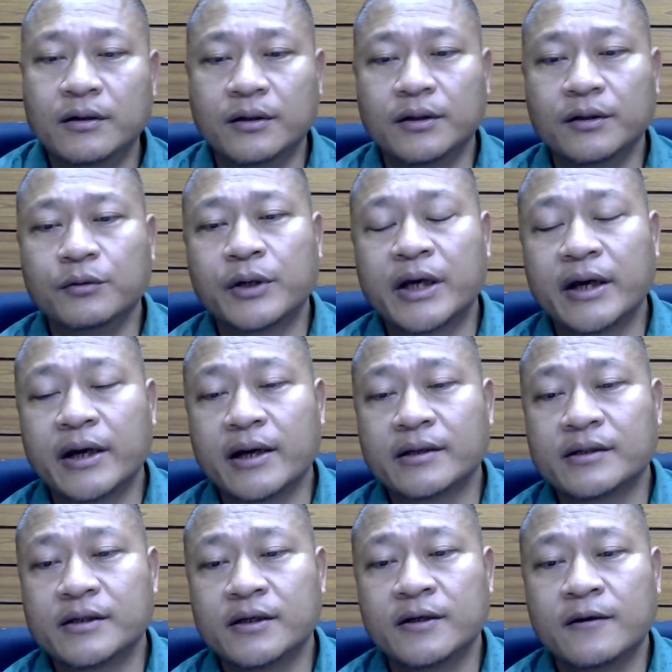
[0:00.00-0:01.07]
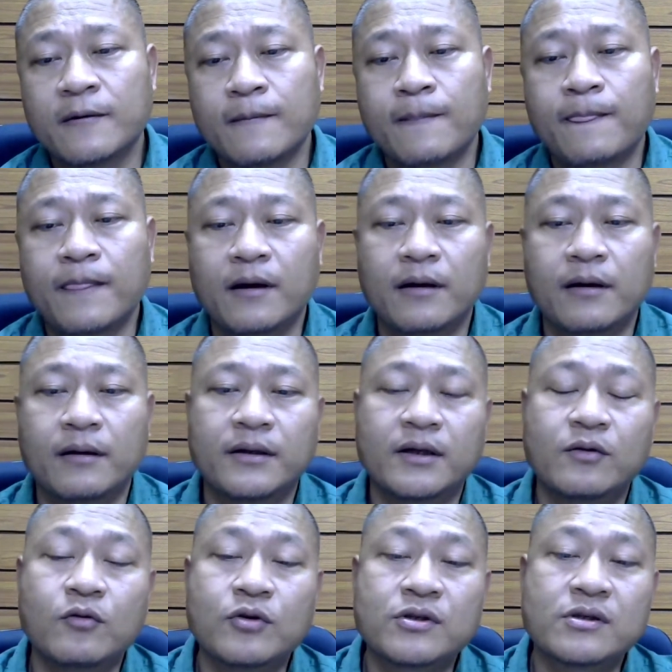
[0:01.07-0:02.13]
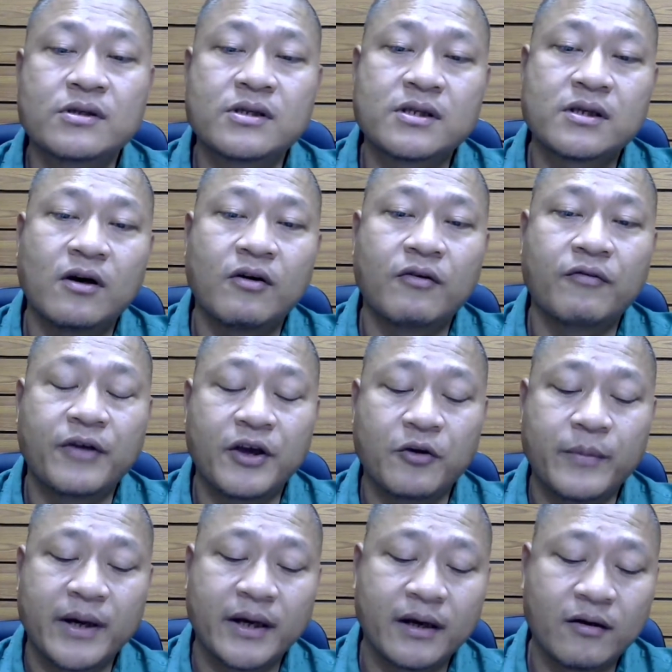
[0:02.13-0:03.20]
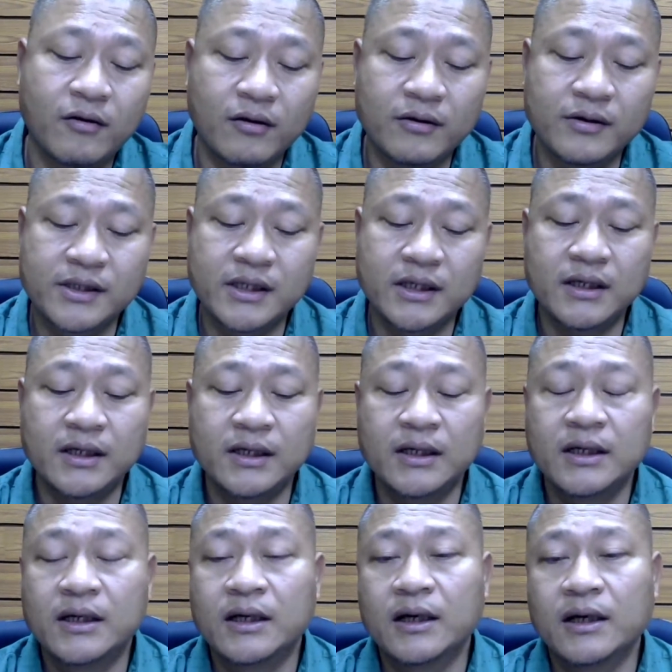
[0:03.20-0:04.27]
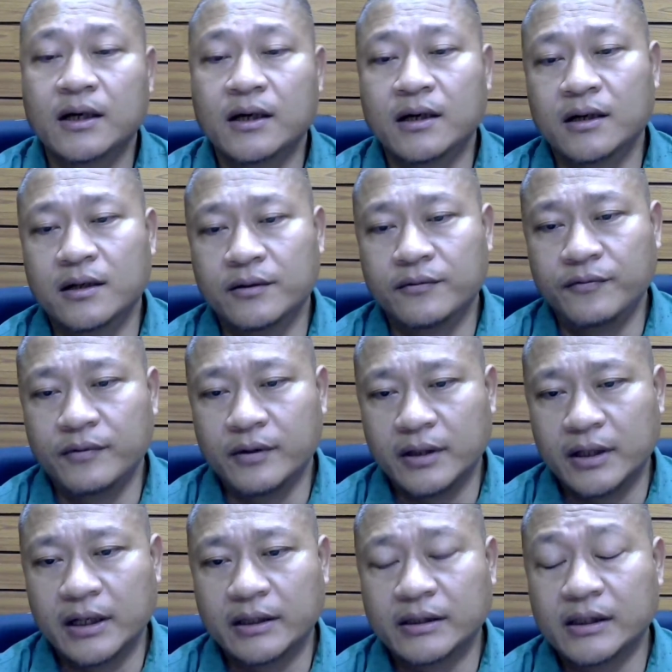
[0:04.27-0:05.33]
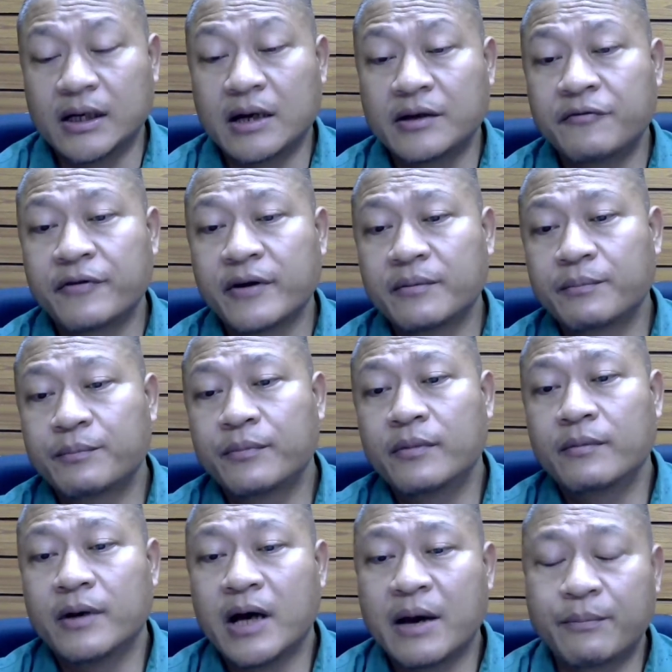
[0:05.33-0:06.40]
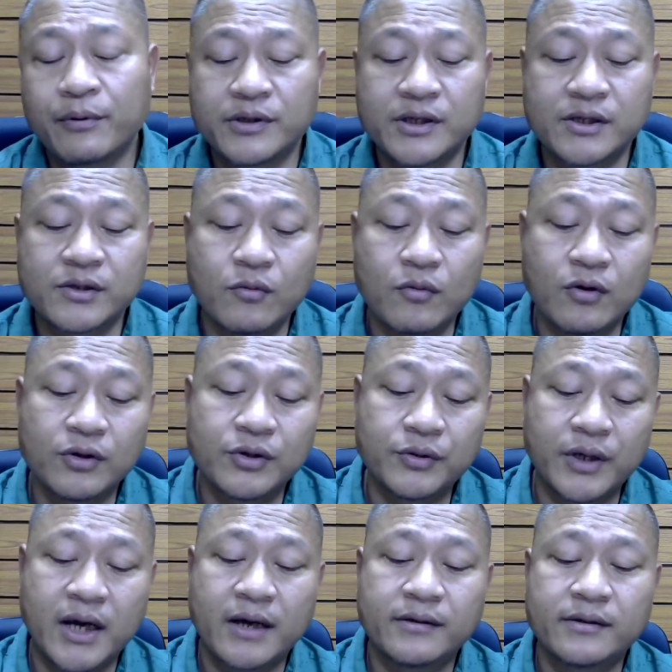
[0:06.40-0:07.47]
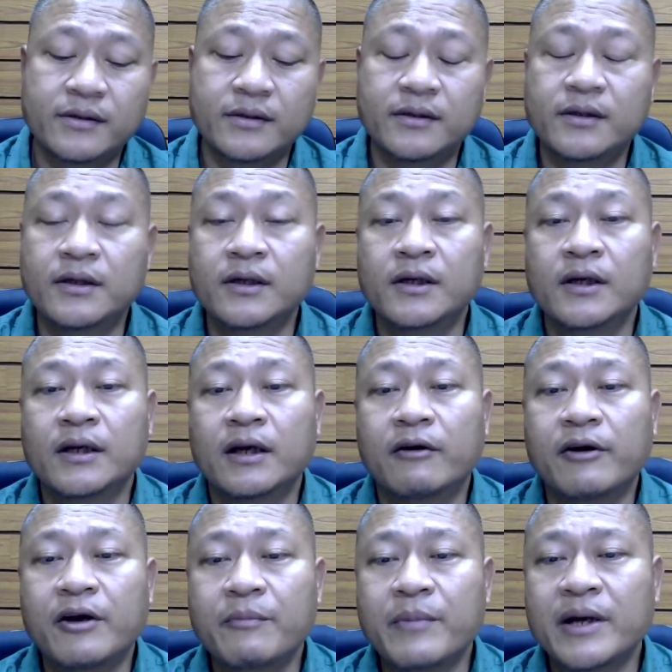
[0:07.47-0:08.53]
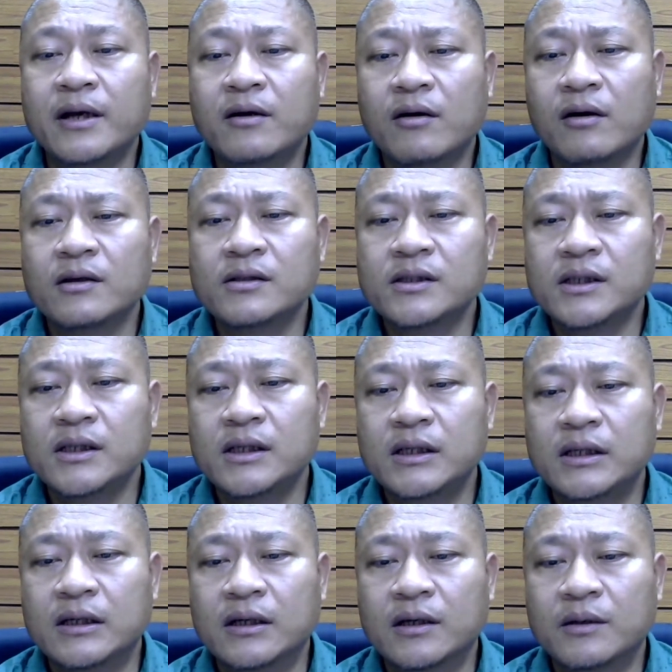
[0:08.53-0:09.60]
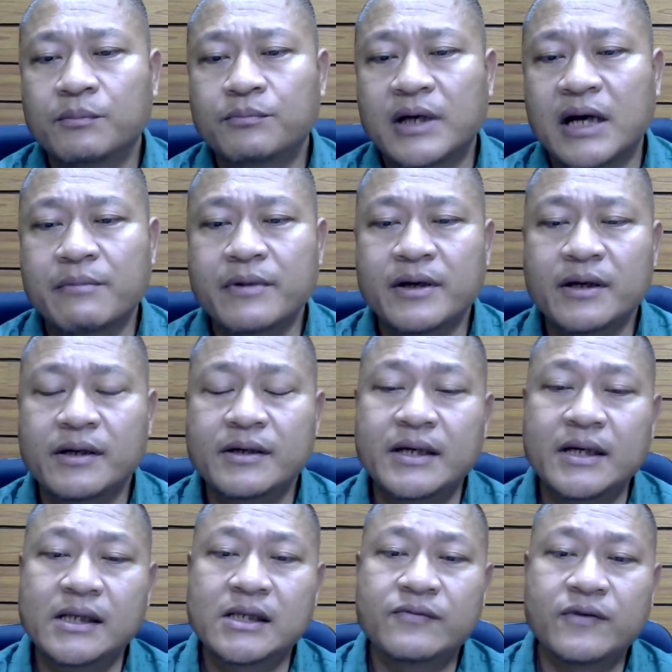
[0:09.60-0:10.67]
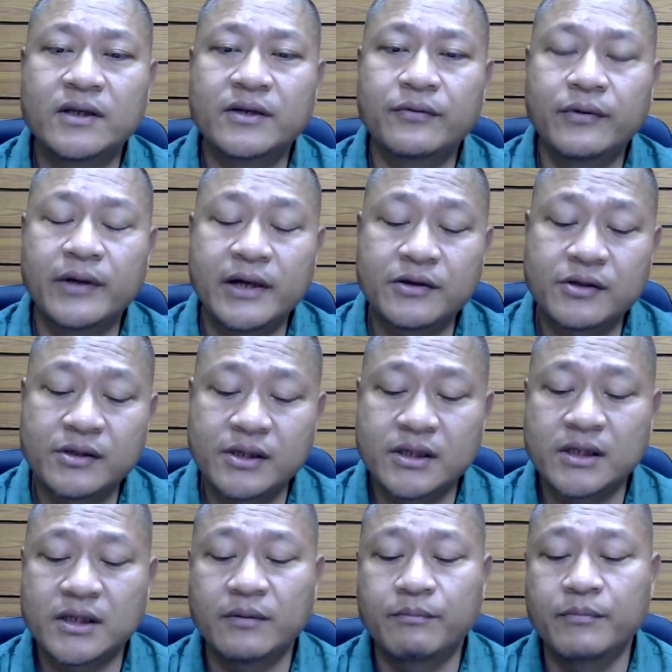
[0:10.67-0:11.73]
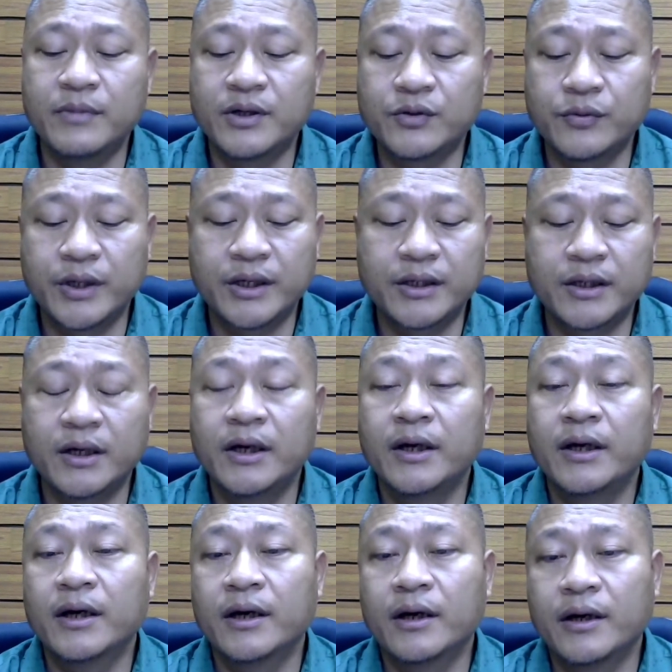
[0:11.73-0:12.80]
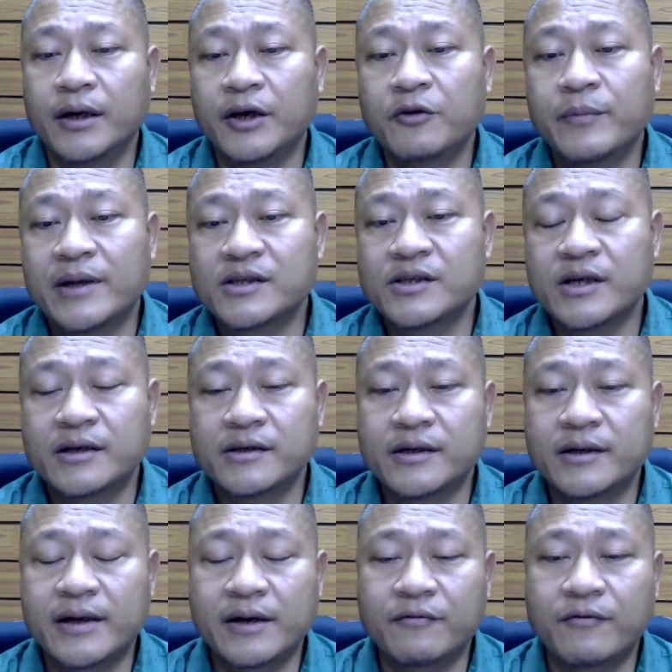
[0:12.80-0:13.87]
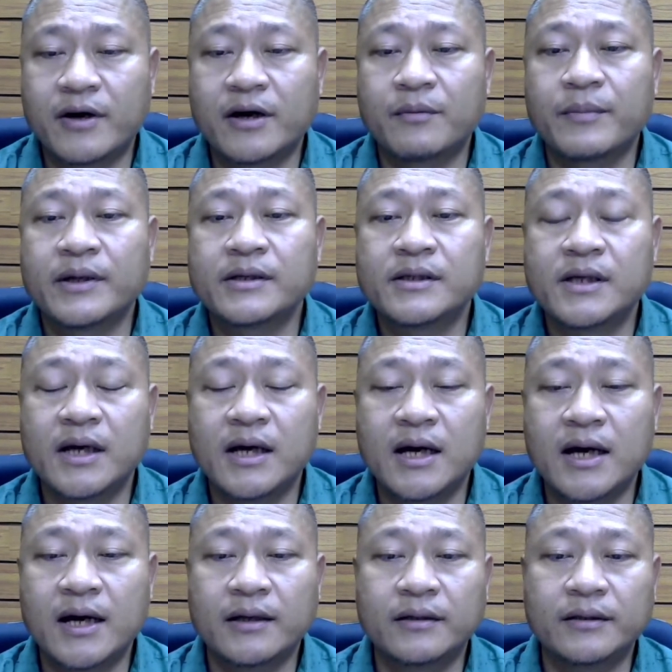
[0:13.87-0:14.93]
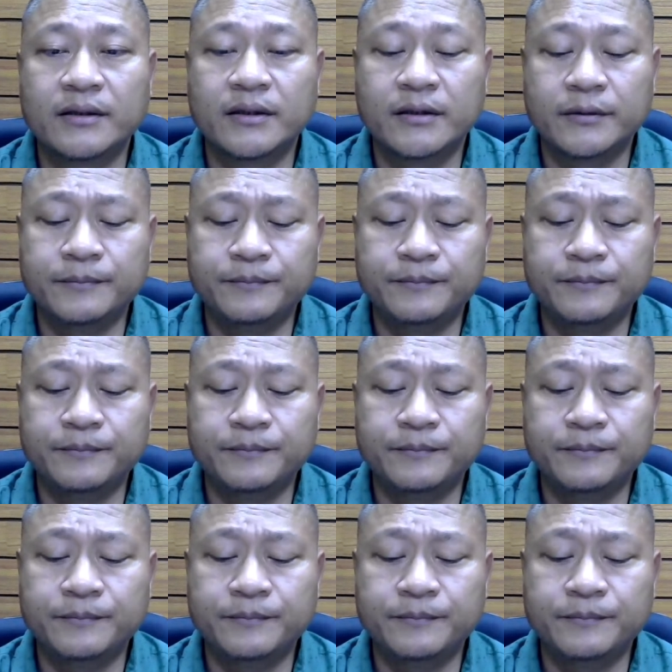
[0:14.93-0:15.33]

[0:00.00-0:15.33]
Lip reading: looking at the notions of human ecology at different approaches altogether. Now, human ecology primarily deals with the relationship between humans and their environment, and